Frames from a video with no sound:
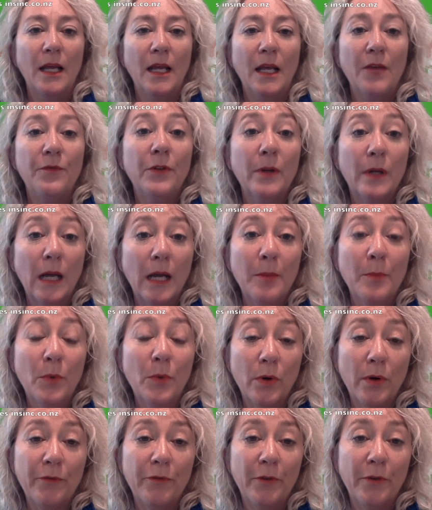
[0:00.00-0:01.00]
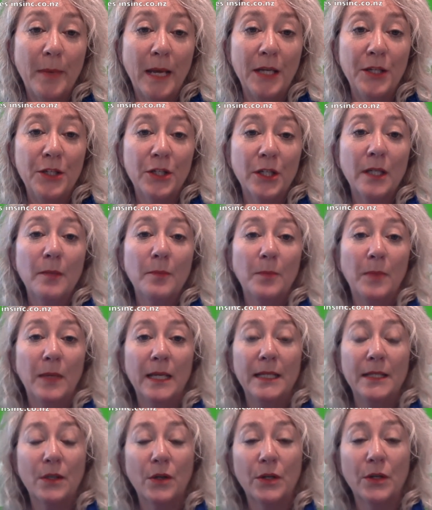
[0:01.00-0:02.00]
If you'd like more information,
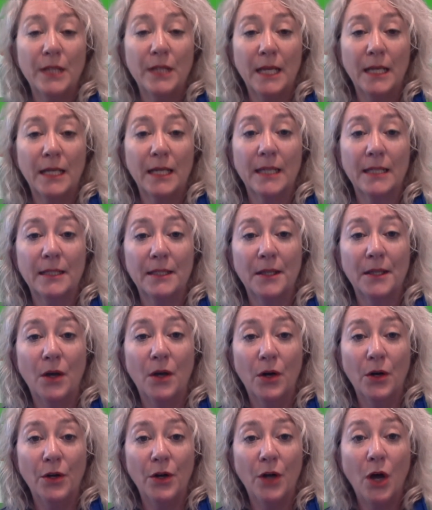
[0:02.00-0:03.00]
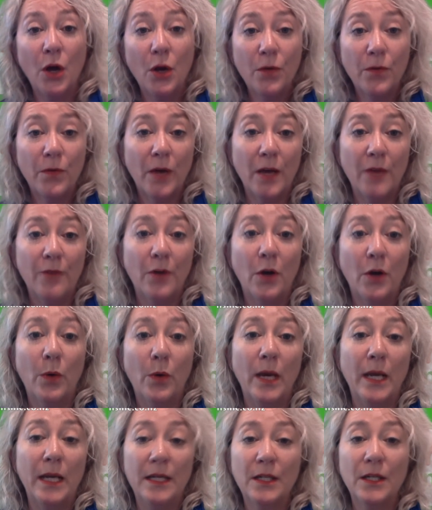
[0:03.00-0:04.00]
please contact us on
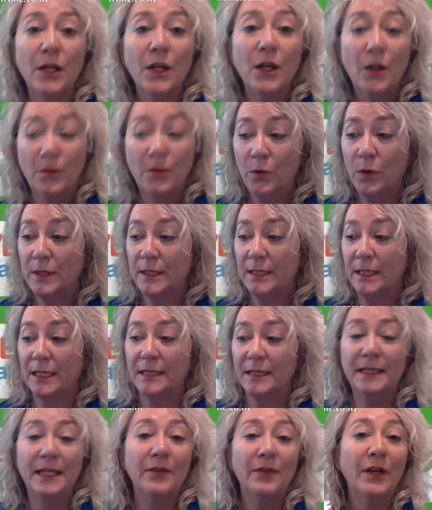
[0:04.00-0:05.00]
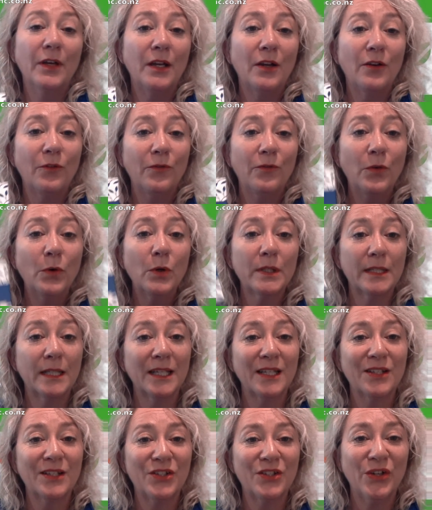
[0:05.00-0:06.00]
0508 467
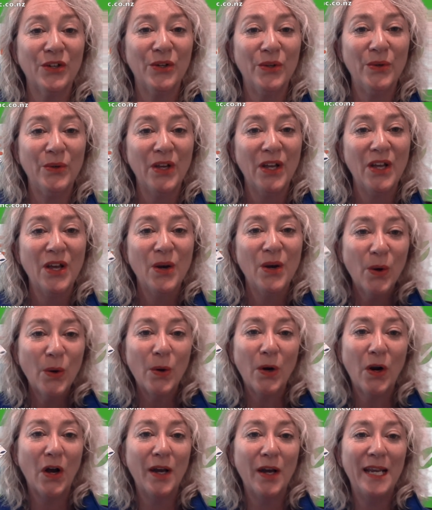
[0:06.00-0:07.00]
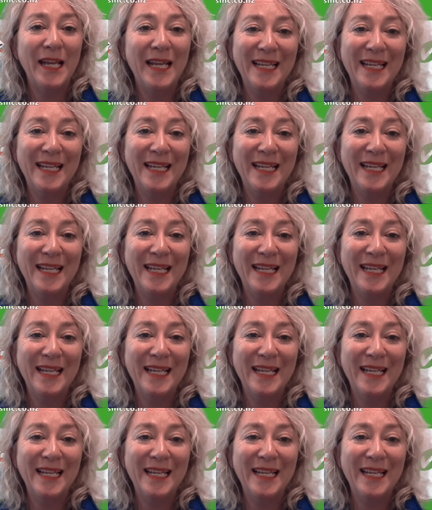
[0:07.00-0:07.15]
462 or on